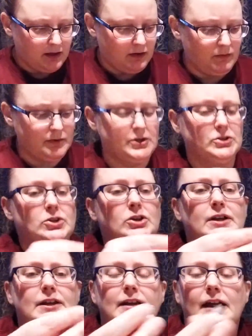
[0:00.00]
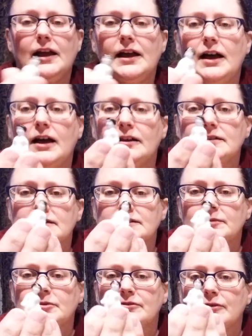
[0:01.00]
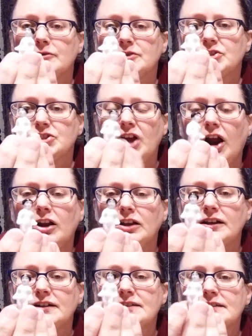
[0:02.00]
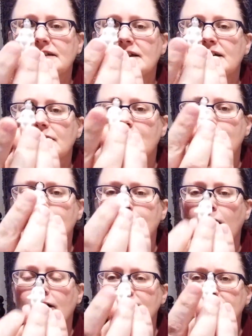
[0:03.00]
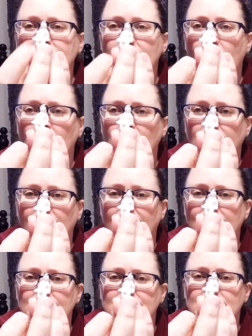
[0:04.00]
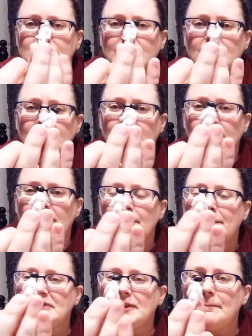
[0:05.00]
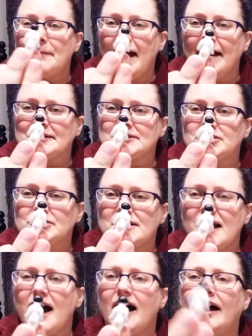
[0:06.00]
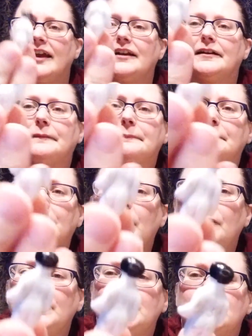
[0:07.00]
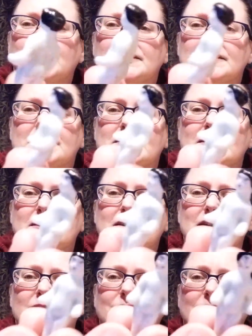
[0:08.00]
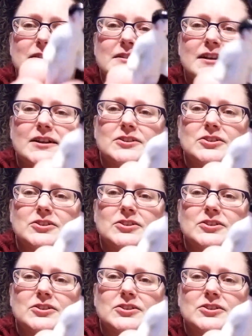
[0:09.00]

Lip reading: When you're looking at some of the frozen Charlottes, the fronts are glazed, but the backs are not. I'm hoping you can see the difference there.